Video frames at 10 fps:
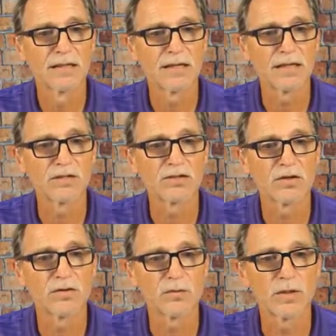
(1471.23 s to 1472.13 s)
I'll start
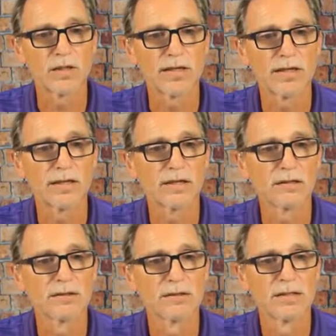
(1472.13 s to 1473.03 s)
the rung here,
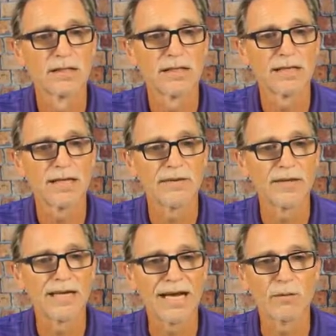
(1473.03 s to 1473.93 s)
and
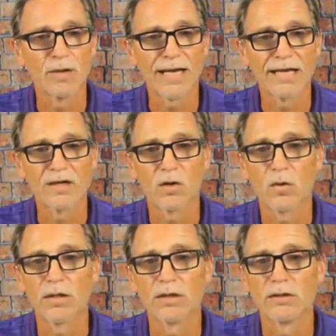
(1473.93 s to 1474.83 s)
then I will add a
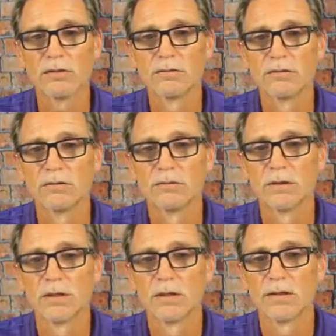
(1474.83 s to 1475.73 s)
coil
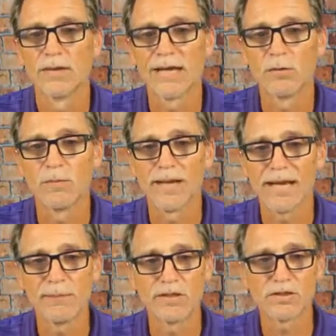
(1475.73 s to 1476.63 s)
that will
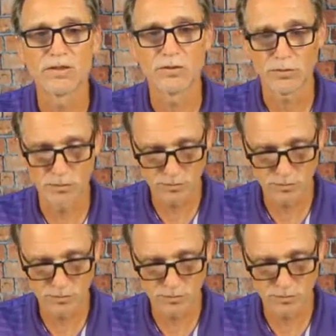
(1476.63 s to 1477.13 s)
map it to